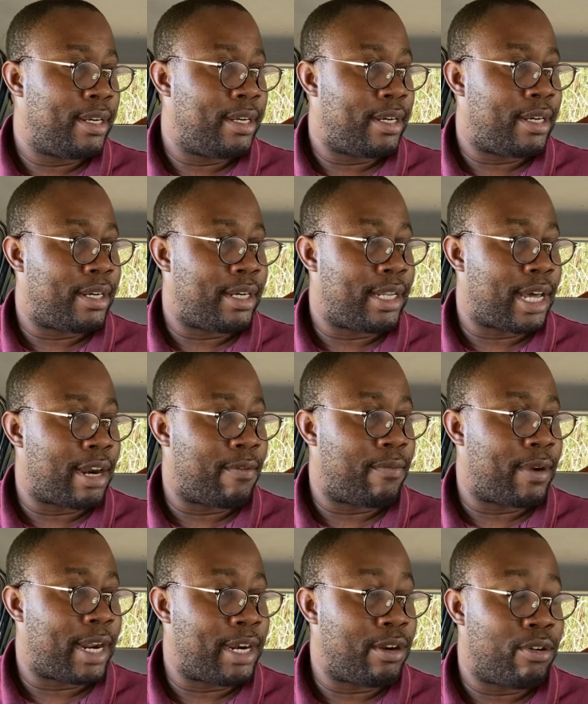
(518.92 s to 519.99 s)
A lot of what
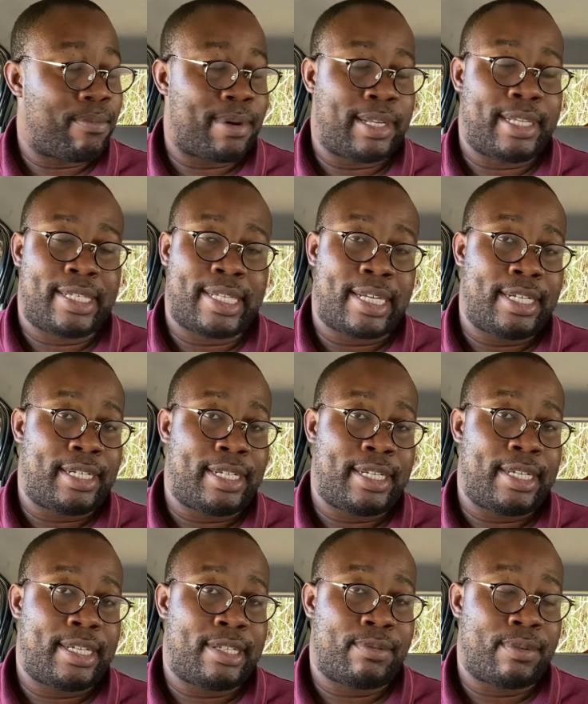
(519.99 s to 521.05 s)
I know about the Sanshin
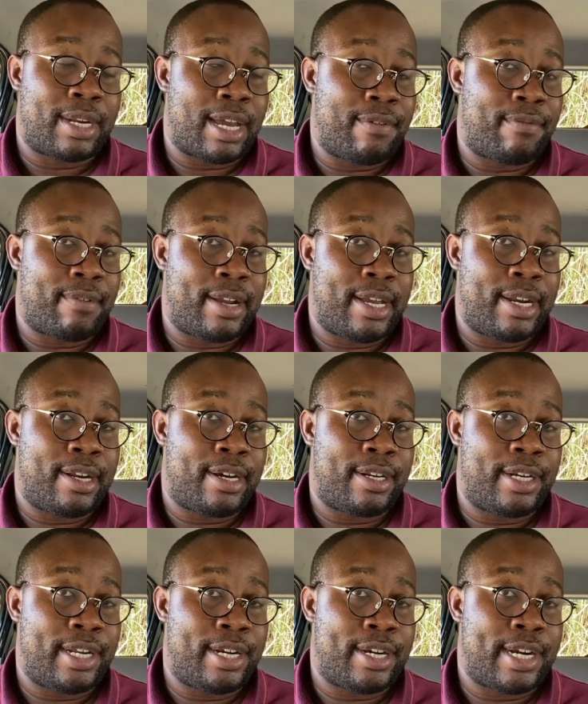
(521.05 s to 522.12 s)
is what I've read on
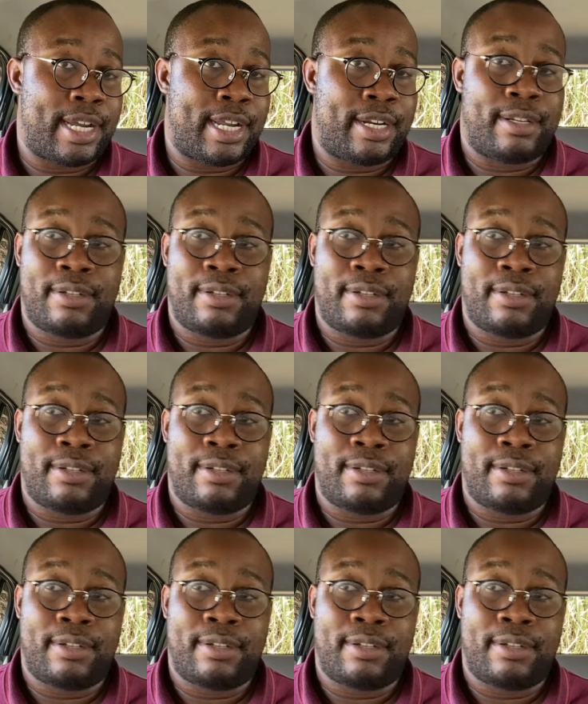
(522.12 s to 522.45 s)
the internet.